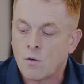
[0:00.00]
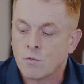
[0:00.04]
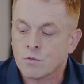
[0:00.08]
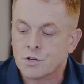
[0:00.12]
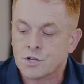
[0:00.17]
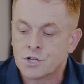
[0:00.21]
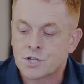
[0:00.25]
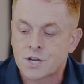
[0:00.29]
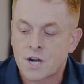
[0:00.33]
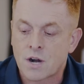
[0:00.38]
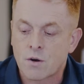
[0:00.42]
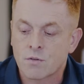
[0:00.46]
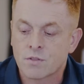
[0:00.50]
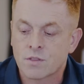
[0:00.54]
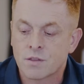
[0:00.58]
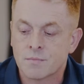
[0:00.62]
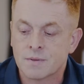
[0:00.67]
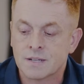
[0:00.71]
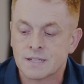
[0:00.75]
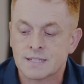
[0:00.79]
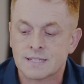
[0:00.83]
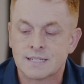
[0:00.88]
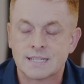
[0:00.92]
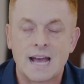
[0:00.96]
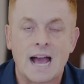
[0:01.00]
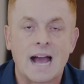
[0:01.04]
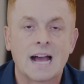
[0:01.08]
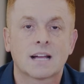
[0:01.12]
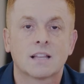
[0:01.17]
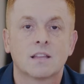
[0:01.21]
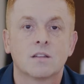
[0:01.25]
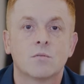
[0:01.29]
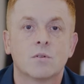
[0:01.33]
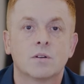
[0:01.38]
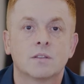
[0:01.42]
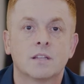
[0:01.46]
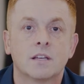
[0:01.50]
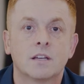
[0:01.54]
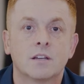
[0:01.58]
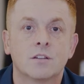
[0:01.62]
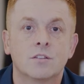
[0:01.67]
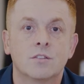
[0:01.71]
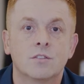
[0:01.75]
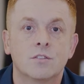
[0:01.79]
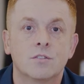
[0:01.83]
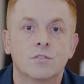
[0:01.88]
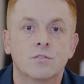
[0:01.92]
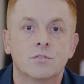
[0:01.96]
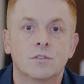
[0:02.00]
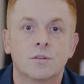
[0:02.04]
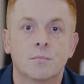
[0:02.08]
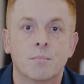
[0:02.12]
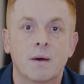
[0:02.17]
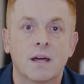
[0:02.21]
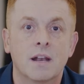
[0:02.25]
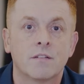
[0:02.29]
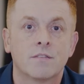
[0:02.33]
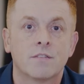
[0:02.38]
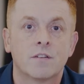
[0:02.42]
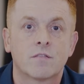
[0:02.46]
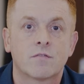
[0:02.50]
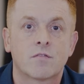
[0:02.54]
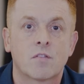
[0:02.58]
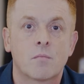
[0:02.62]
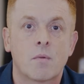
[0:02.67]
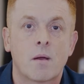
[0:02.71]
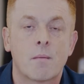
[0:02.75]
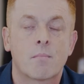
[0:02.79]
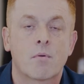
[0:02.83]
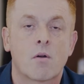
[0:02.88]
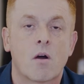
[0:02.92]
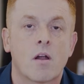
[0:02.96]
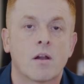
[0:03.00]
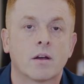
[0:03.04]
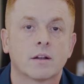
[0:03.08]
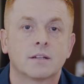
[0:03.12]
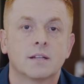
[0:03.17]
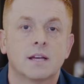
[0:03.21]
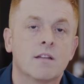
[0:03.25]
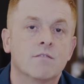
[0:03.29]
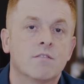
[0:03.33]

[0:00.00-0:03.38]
I would share with them exactly what they could do to benefit from my product,